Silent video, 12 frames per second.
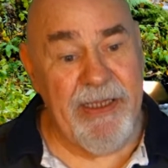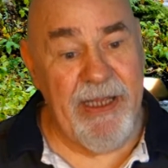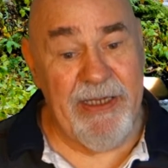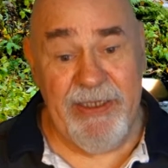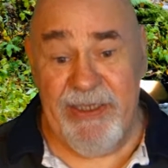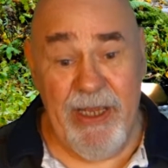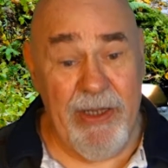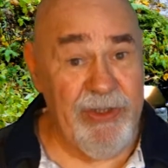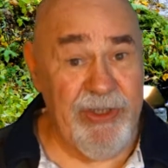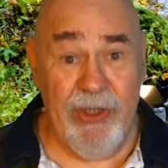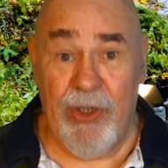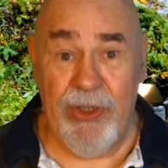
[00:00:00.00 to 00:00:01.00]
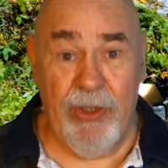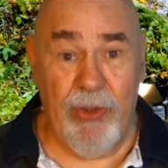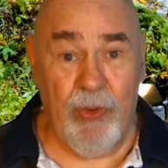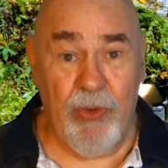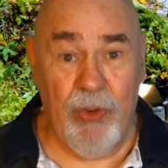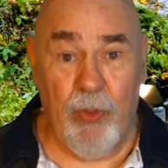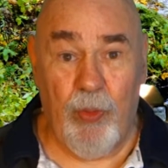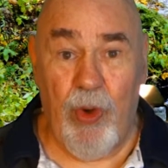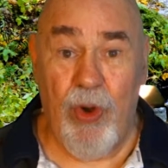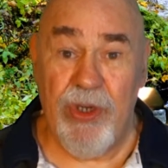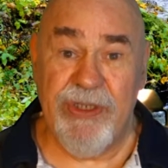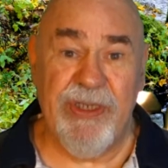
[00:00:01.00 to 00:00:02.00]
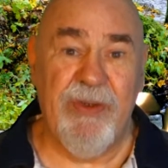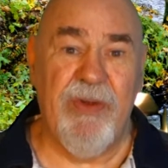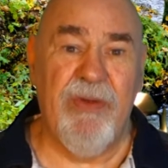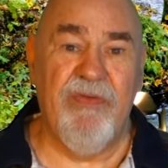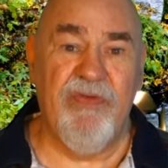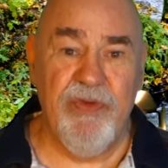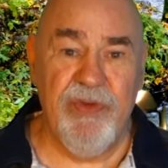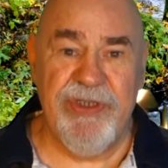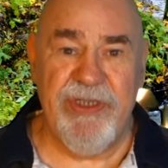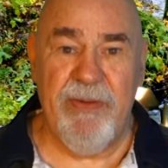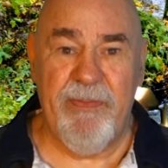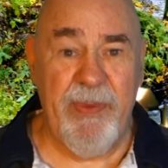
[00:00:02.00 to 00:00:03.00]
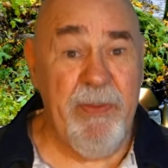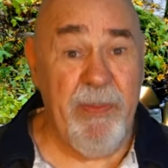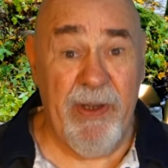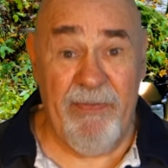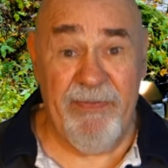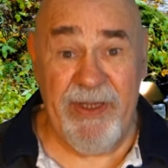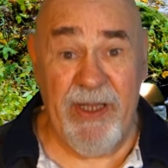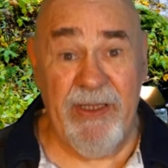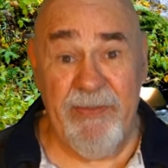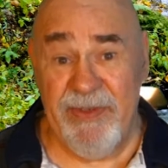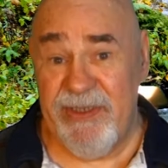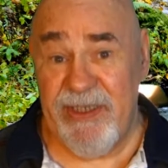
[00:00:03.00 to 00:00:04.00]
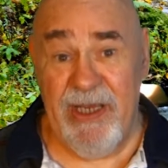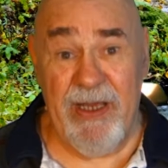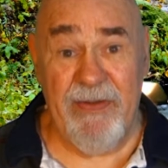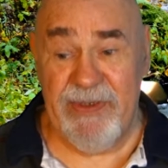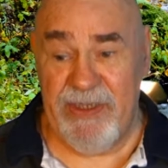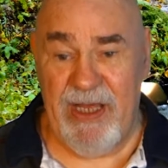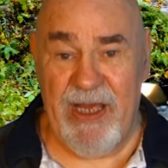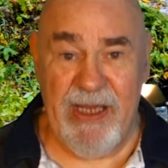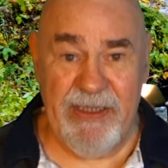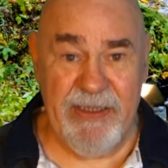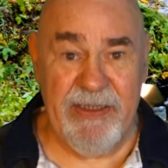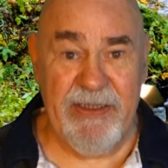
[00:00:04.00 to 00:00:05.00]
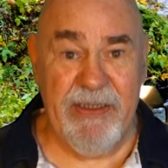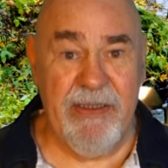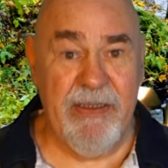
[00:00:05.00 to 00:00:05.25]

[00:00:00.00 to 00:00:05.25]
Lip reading: And it tells you all the local walks and routes that people have done themselves and added.